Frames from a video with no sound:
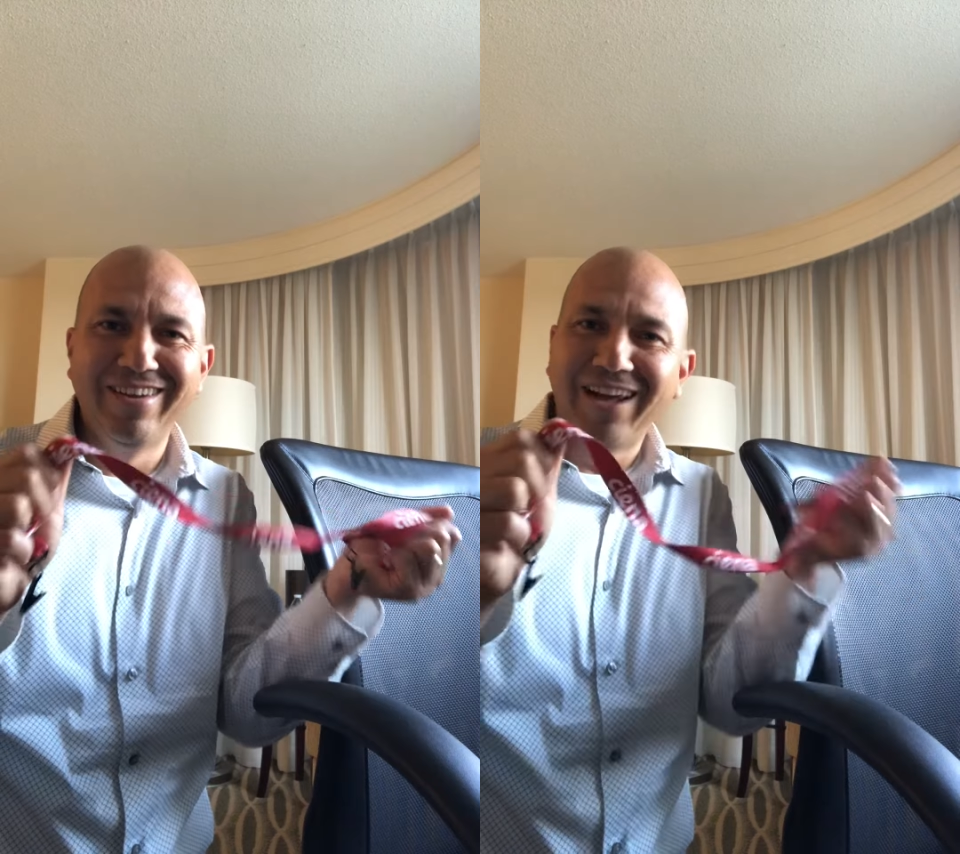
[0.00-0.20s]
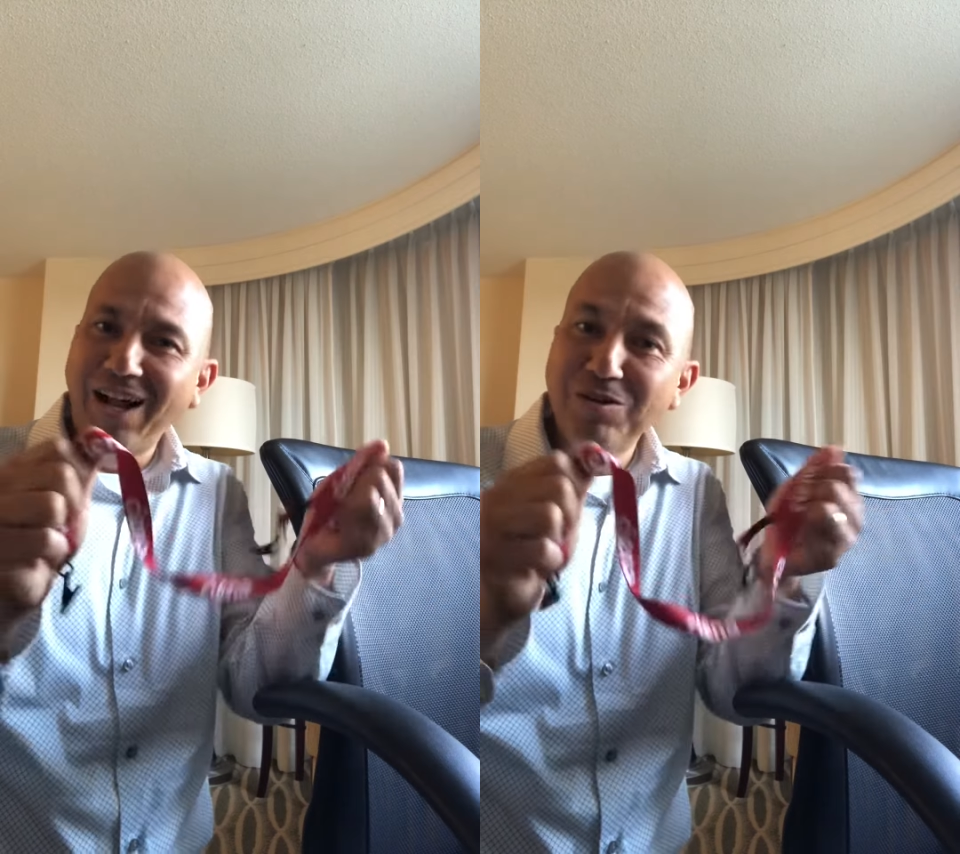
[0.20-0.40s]

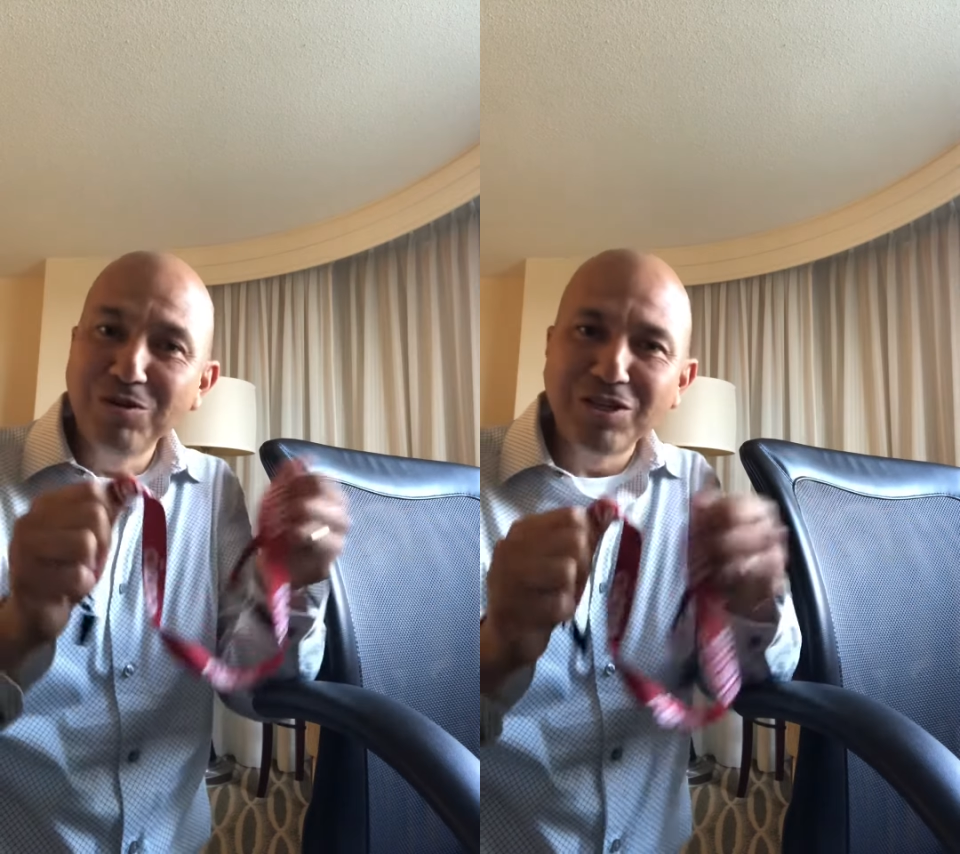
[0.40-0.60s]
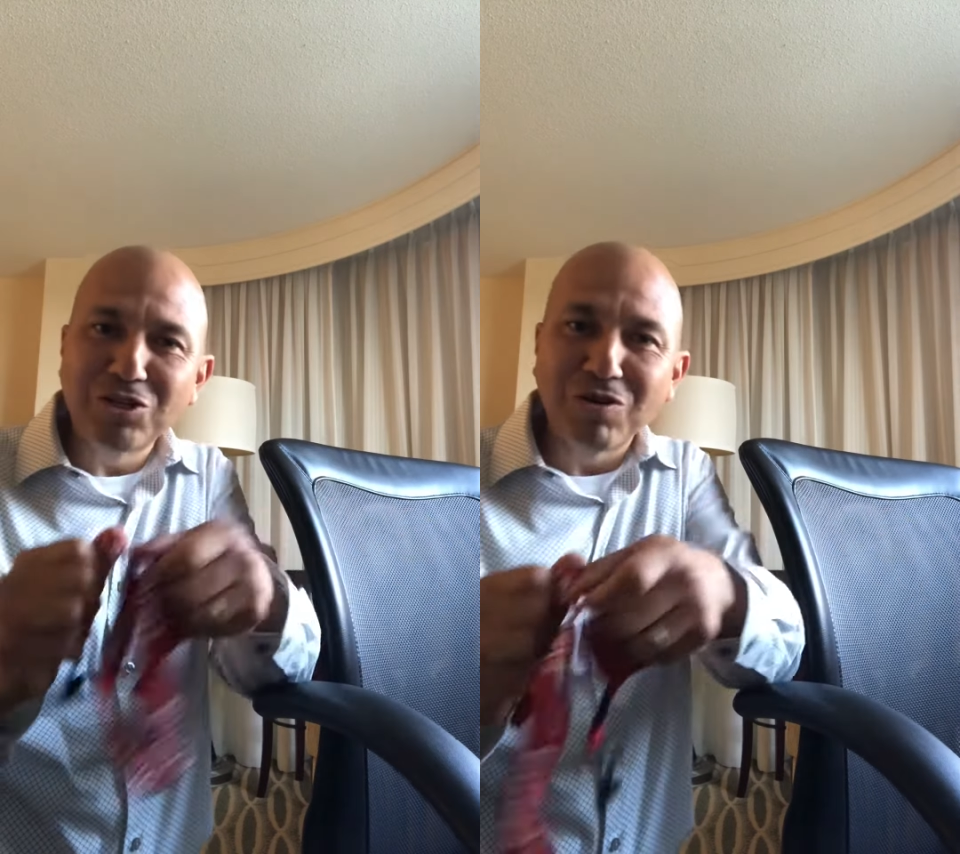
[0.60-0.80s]
I'll do
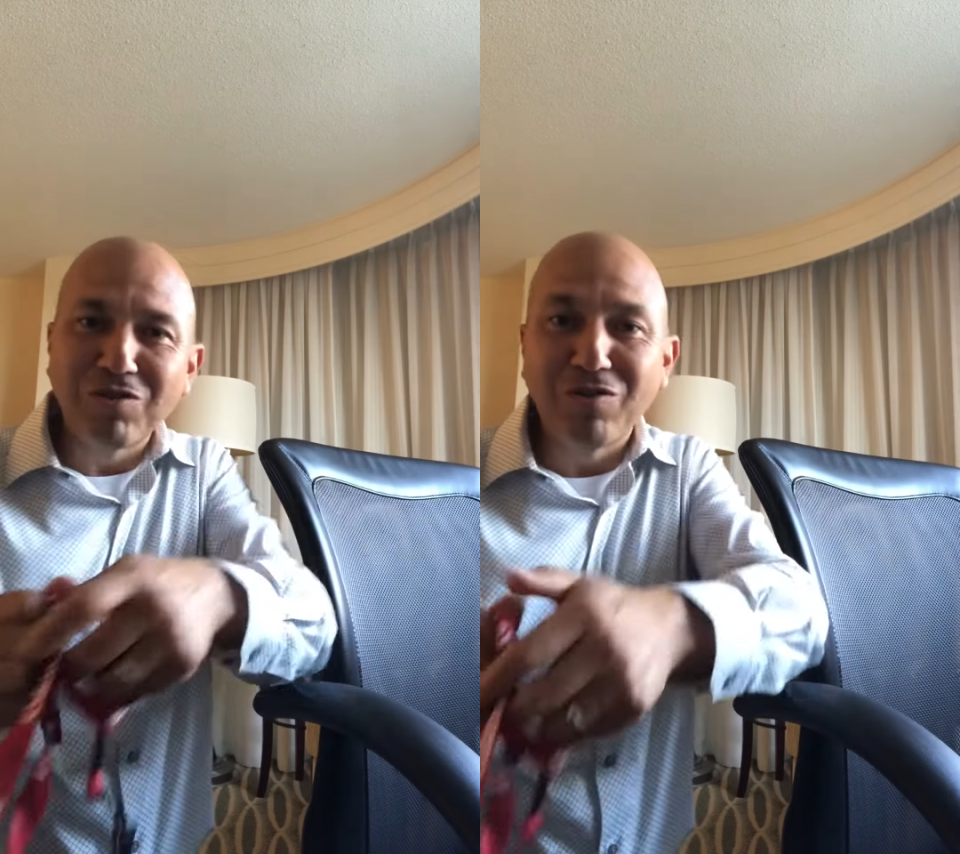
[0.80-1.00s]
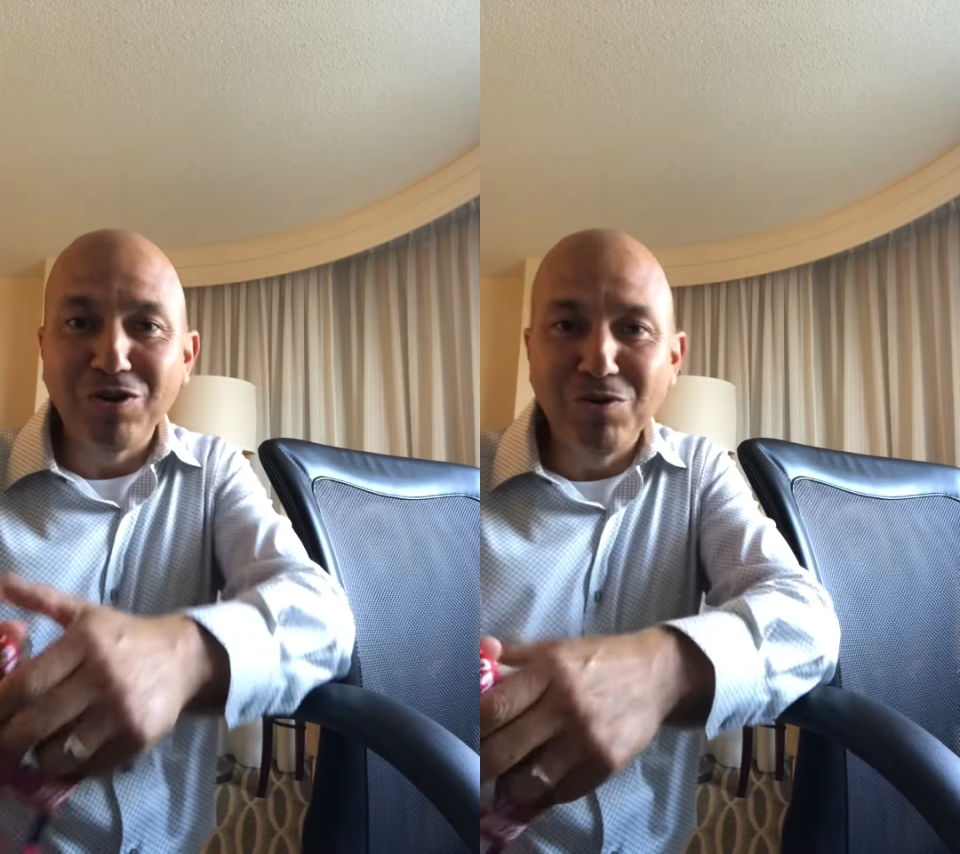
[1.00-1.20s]
this
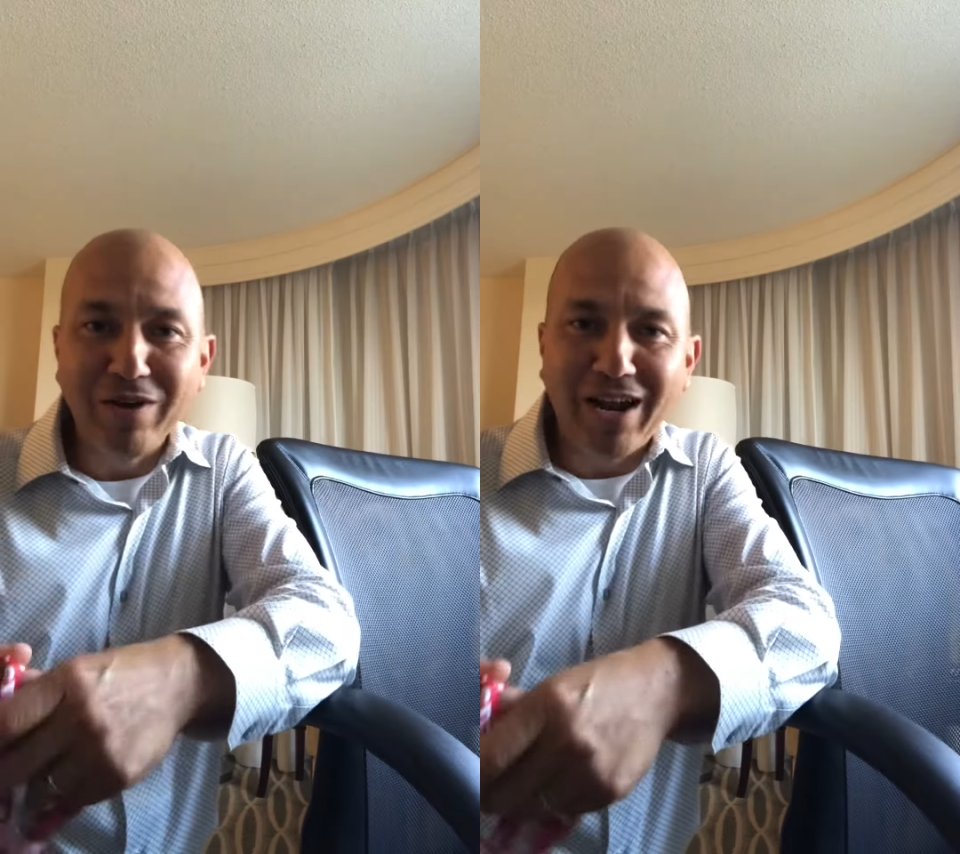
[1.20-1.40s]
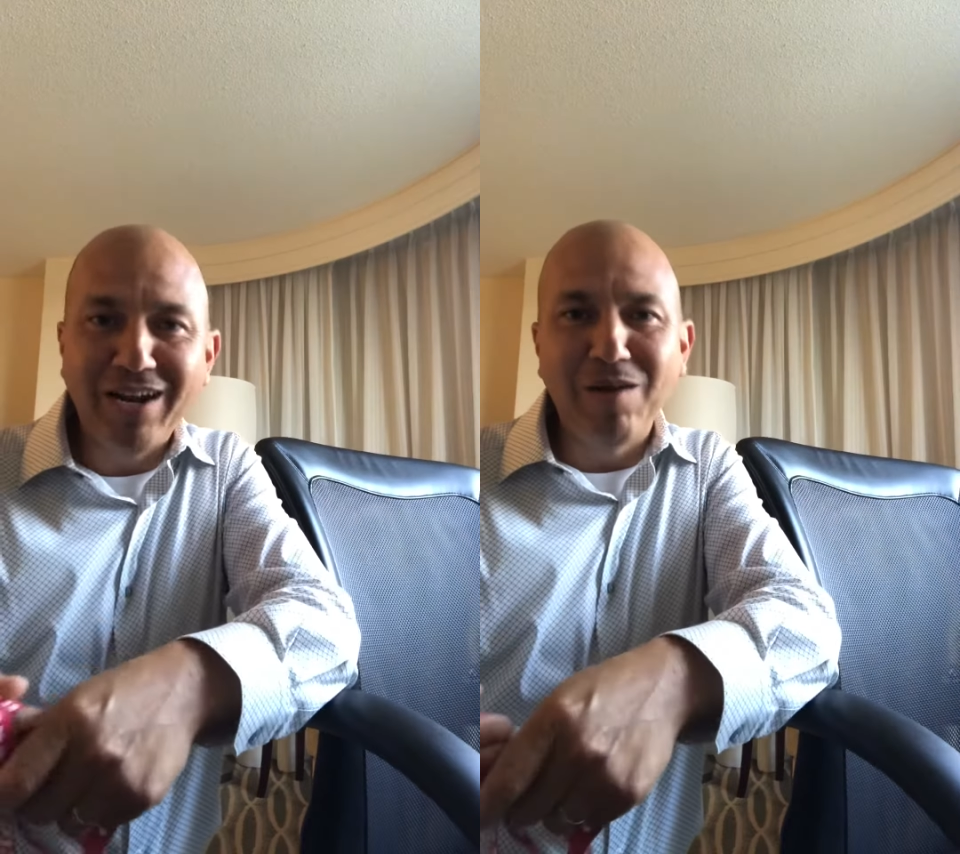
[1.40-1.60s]
trick for you when
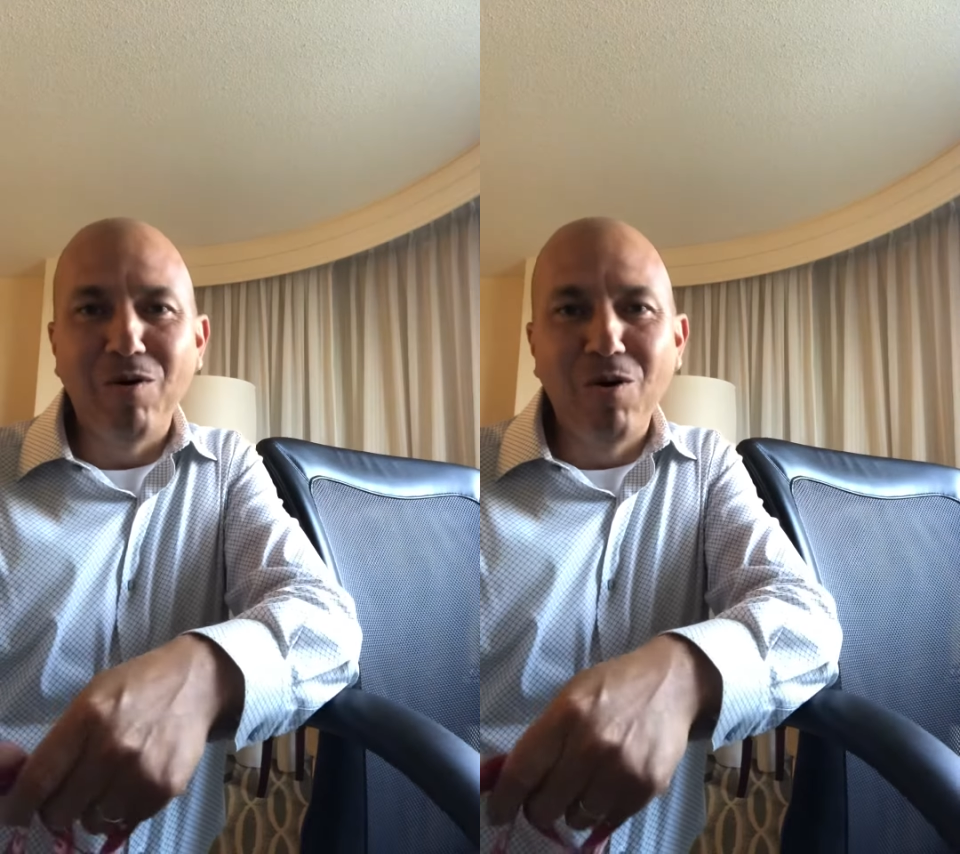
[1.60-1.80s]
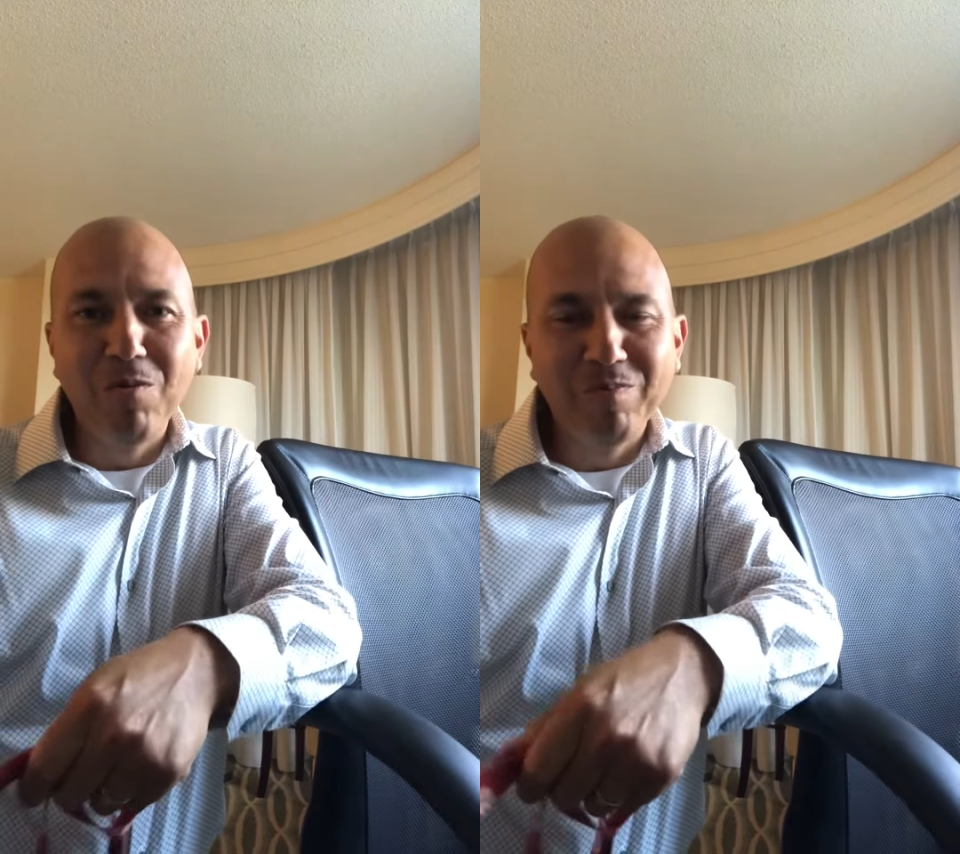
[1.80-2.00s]
I come
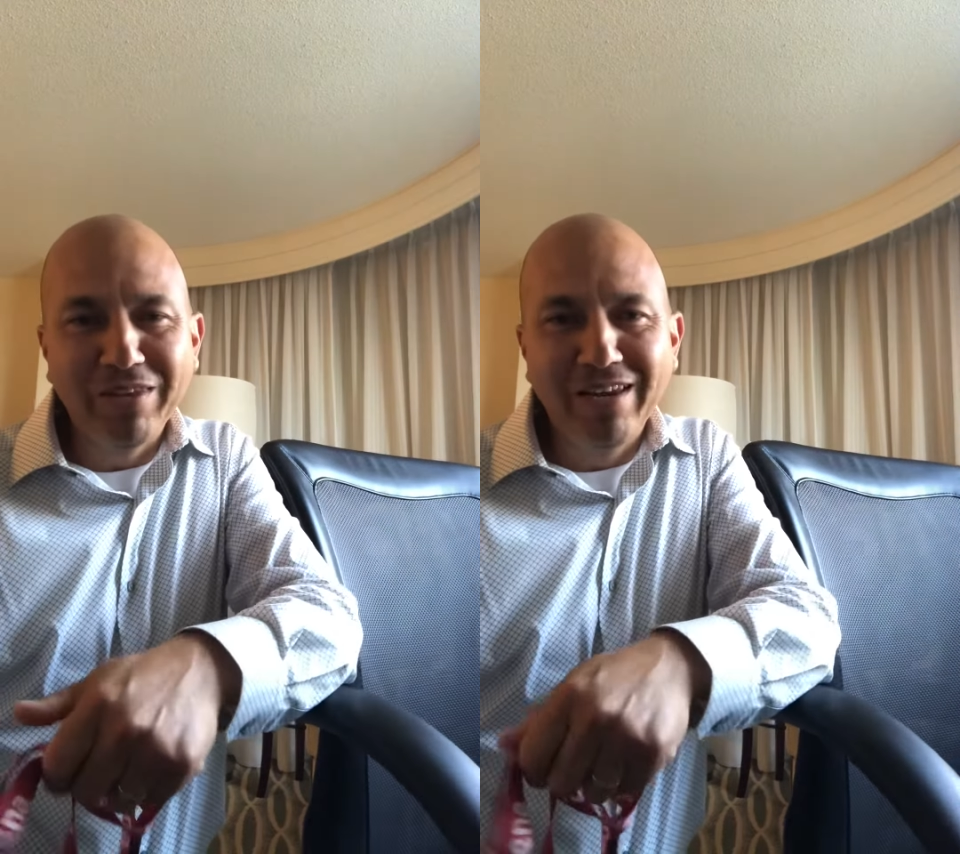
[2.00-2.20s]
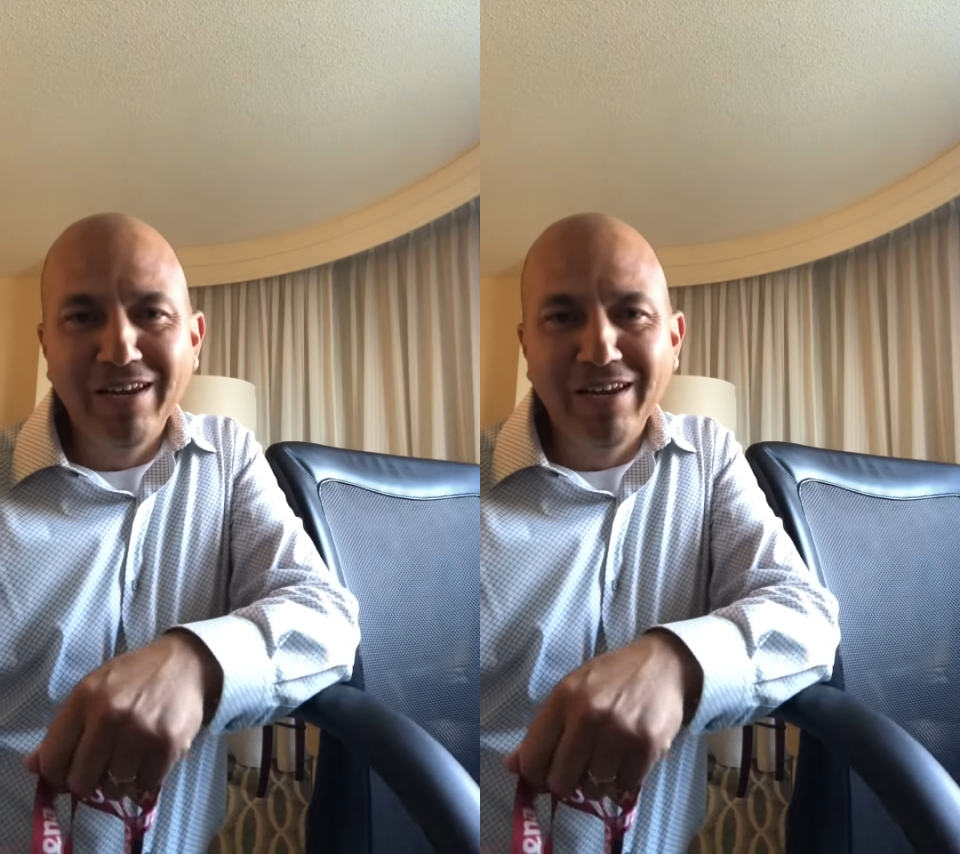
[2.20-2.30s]
home.